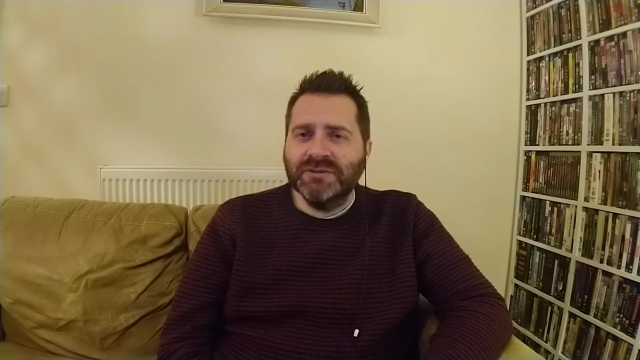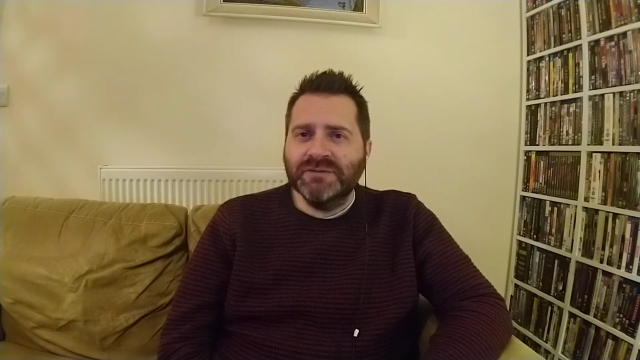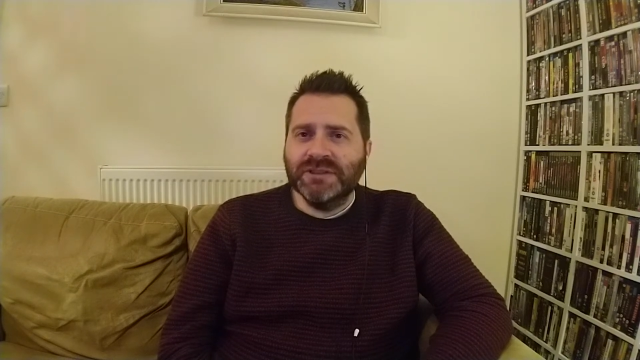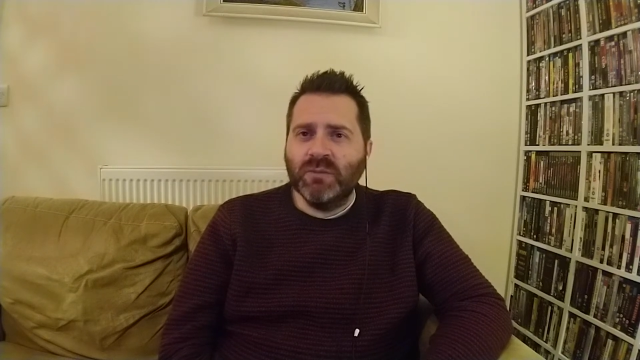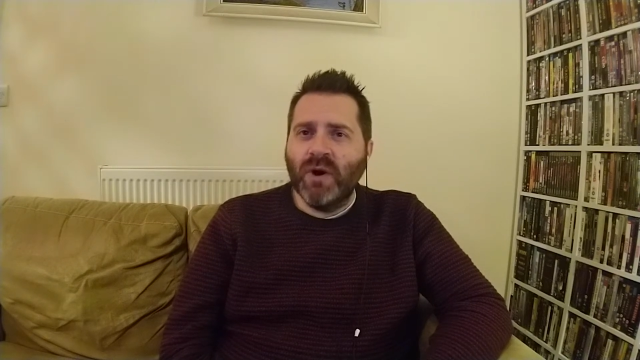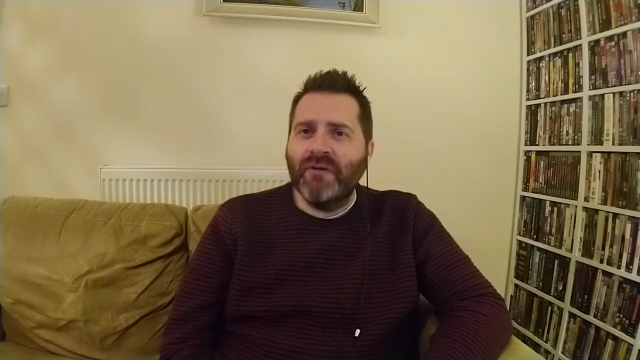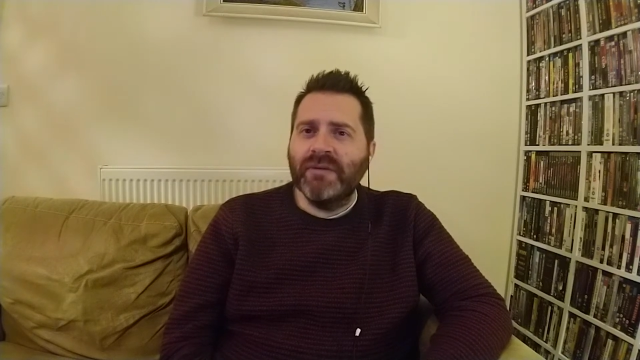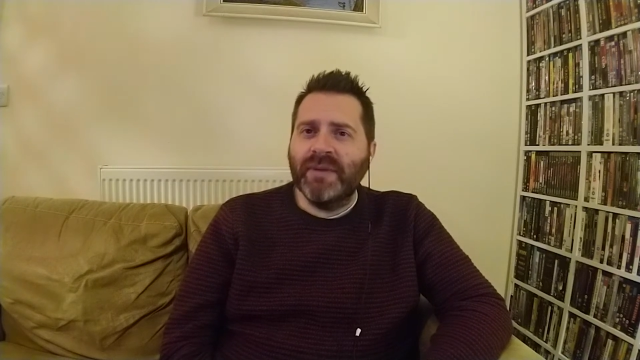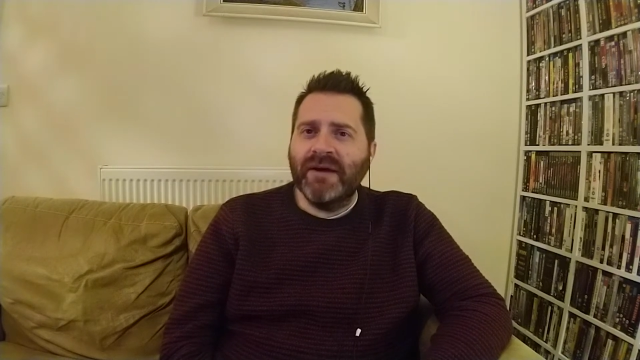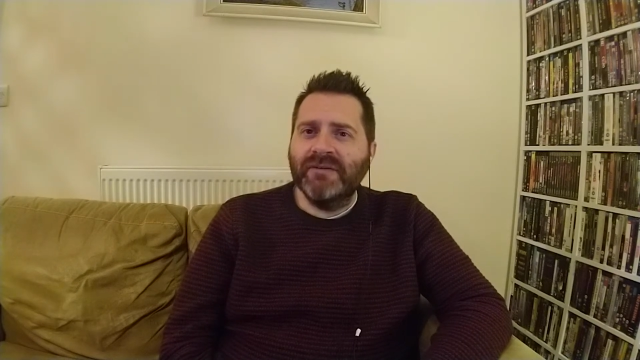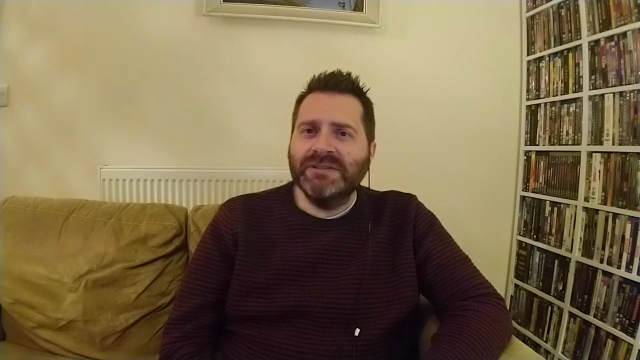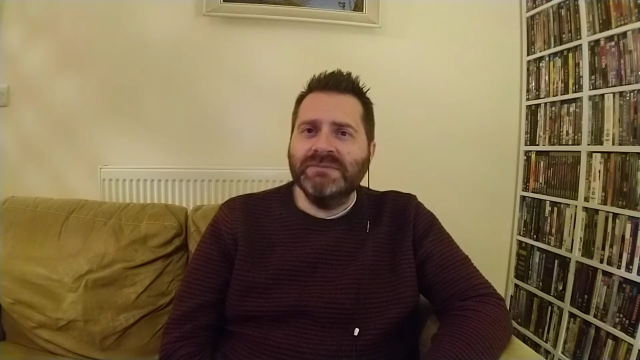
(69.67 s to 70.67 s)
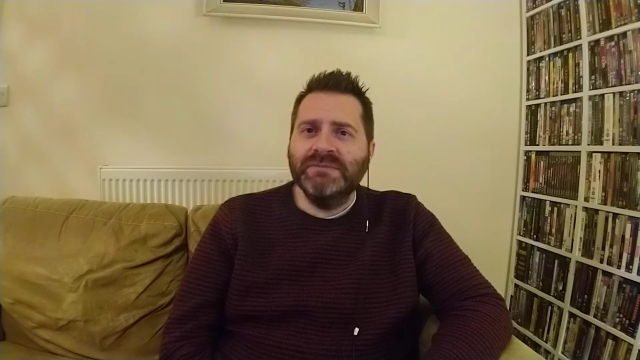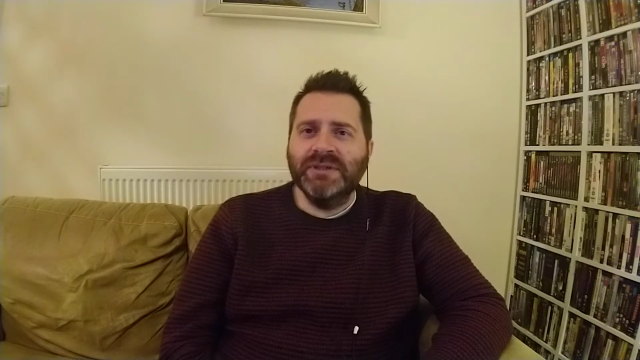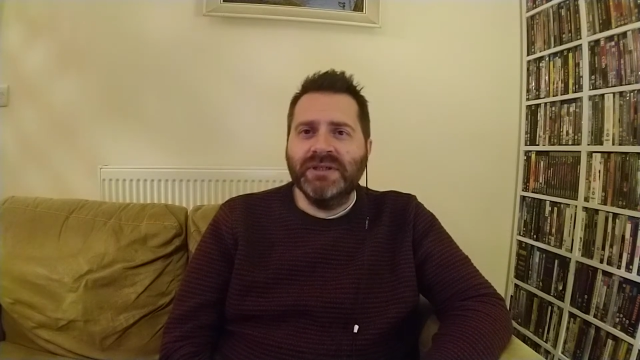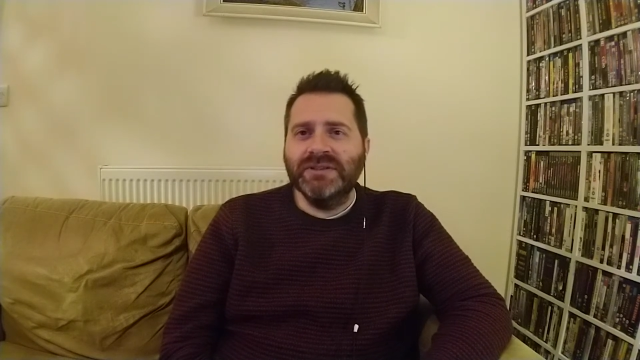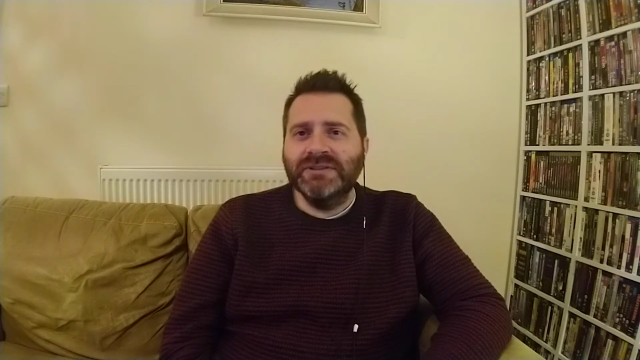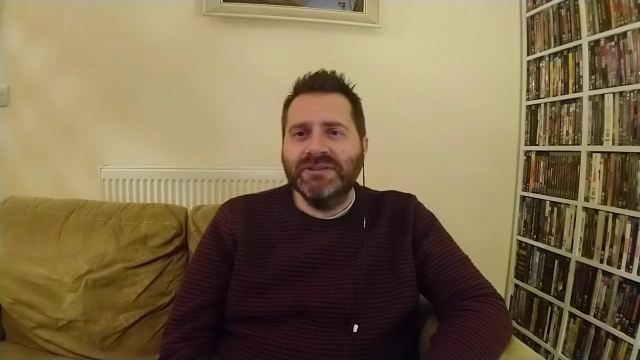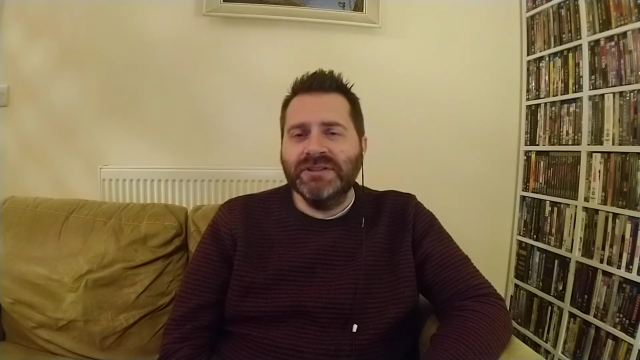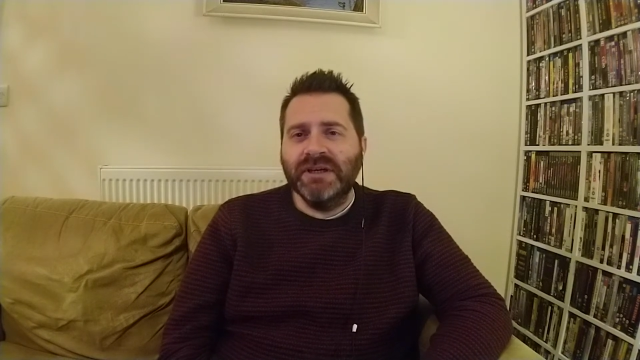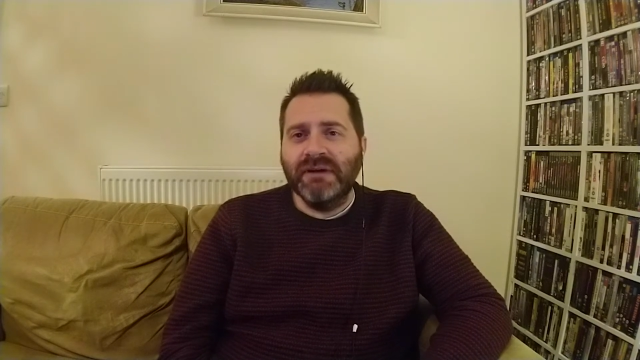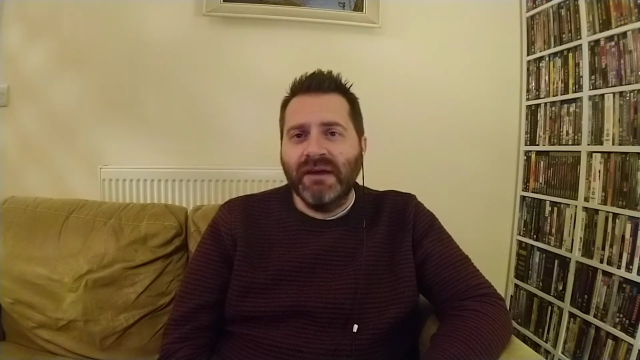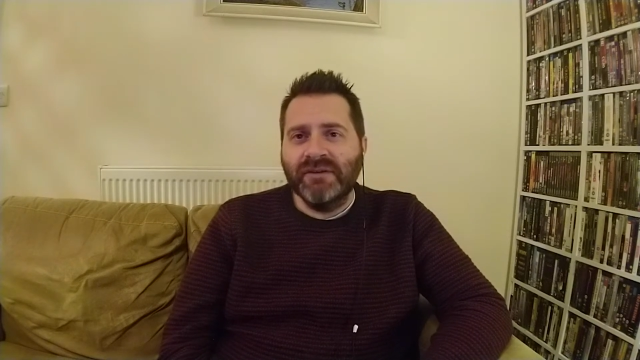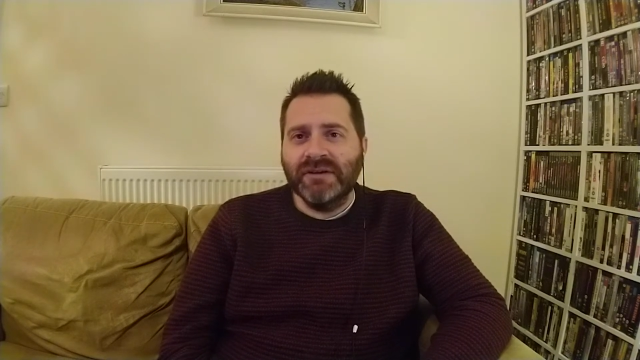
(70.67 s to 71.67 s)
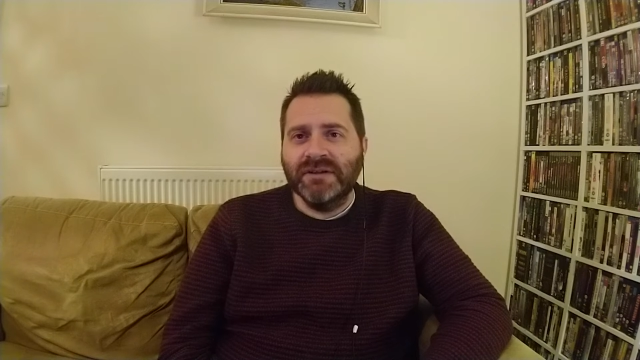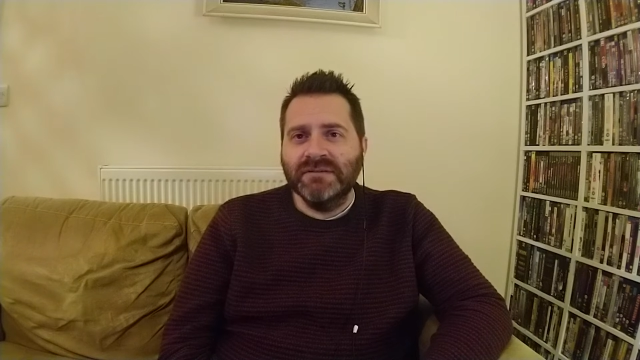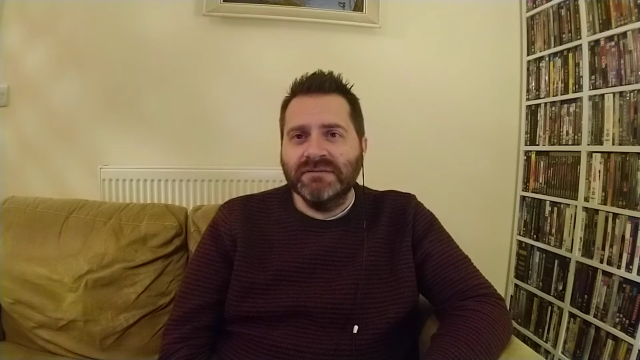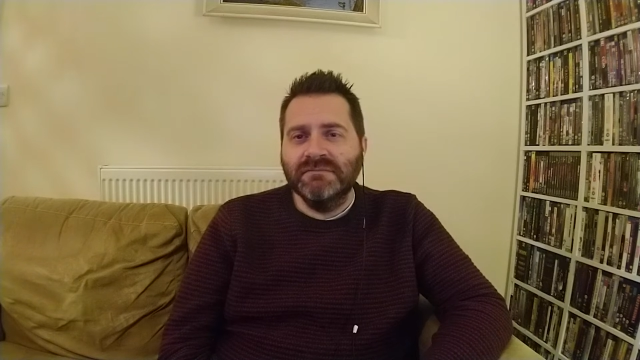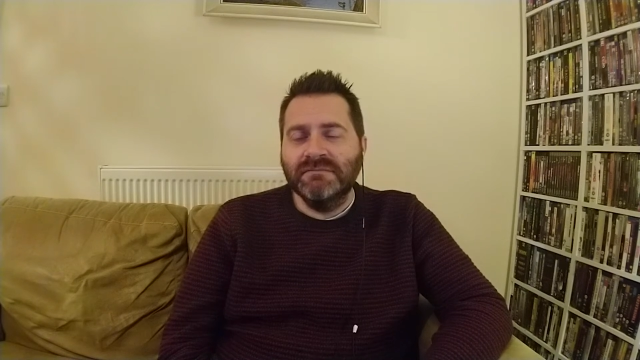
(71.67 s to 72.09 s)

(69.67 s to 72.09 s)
obviously worried about him because having